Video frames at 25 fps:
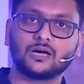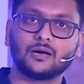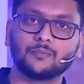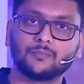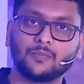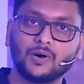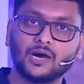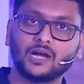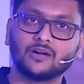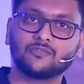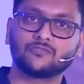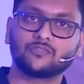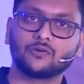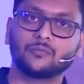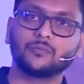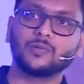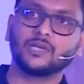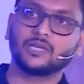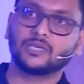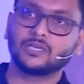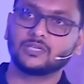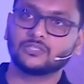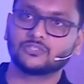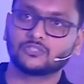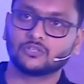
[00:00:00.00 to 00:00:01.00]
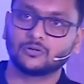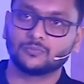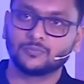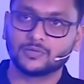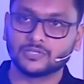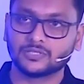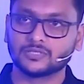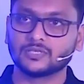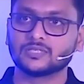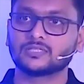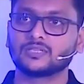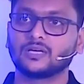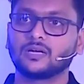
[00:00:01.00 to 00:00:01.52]
apart from making sure
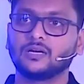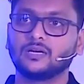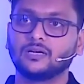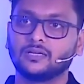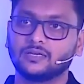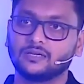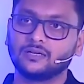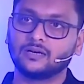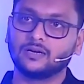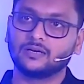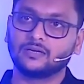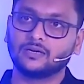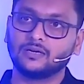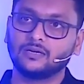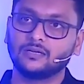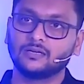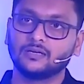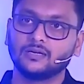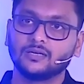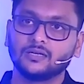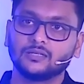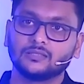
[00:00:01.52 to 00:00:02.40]
business are integrated,